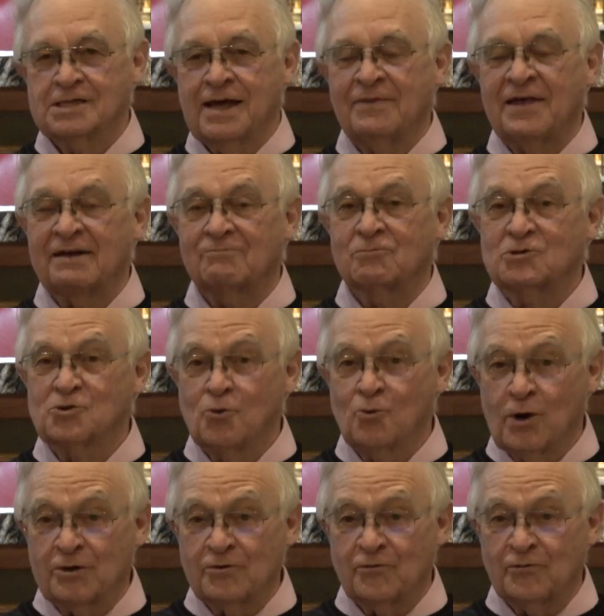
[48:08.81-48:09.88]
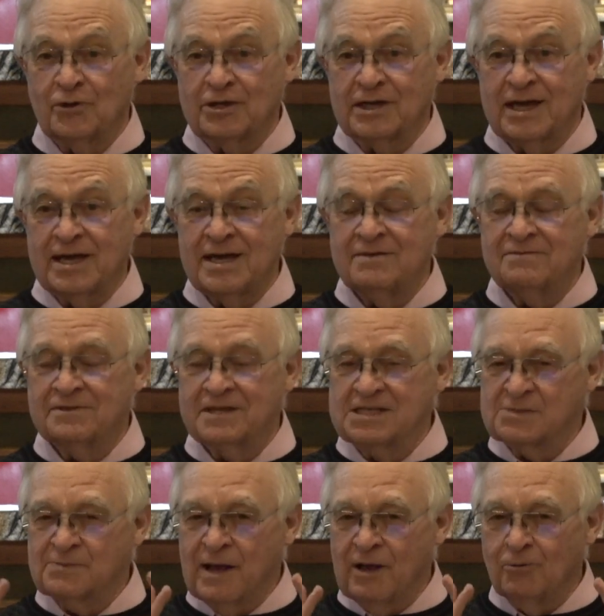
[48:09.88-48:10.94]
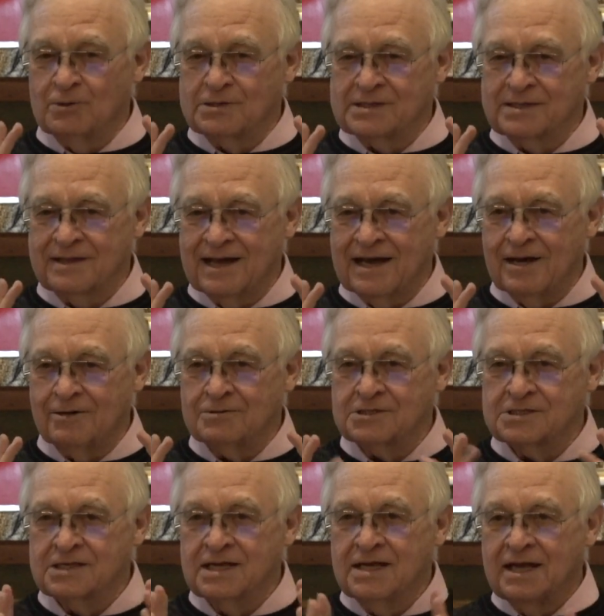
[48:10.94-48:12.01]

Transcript: And that was a wonderful day. The smell was in the house.